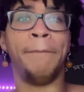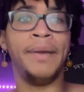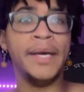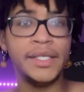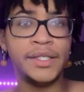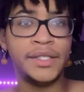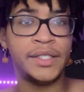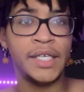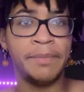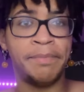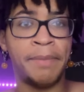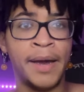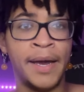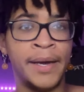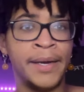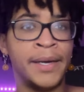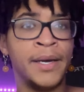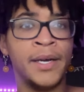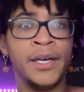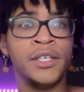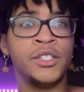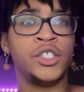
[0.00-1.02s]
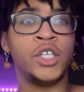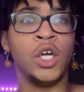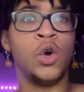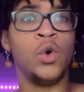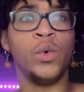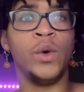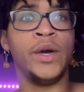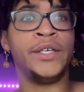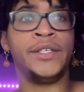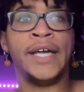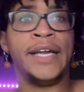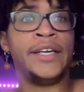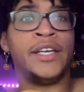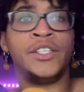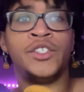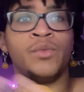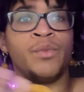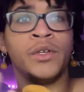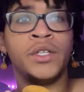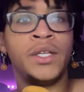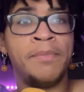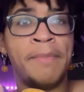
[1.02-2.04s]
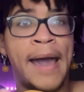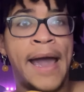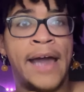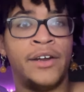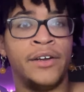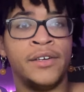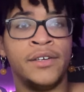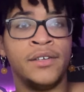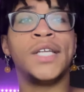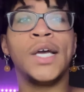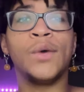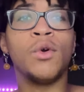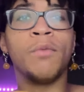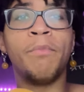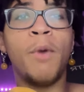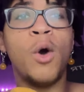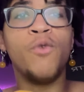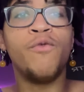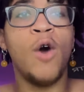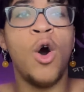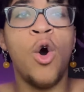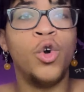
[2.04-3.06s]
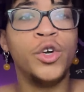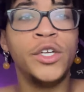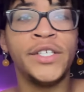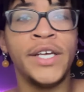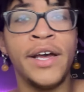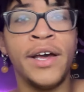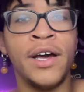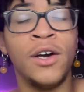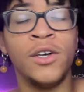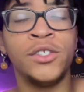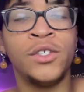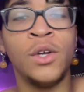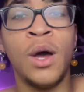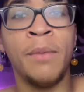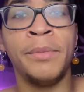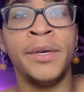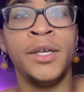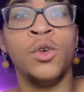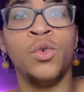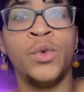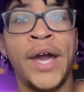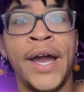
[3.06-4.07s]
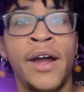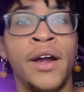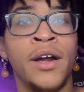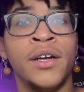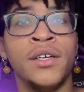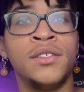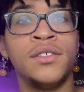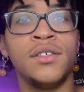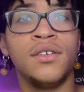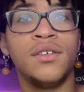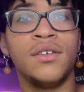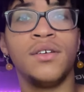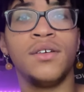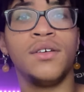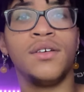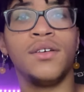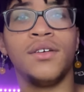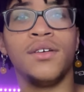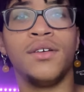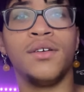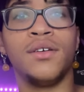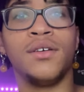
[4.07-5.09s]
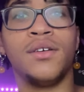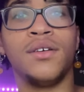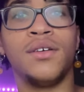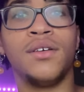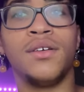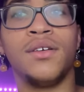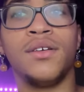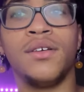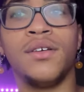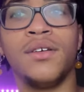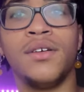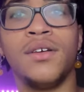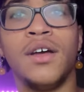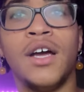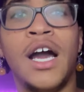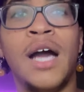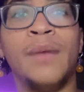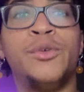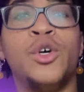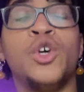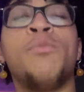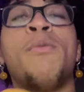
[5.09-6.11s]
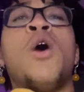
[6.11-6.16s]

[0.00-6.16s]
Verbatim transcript: beat Stipe, so it, that doesn't really matter. They were both old as hell, so I mean, who cares? I'm talking